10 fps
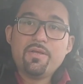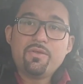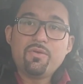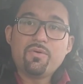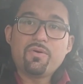
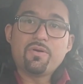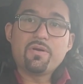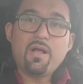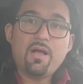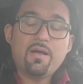
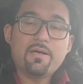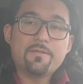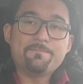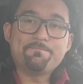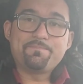your
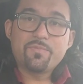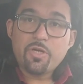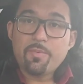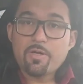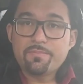
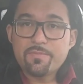Turbo.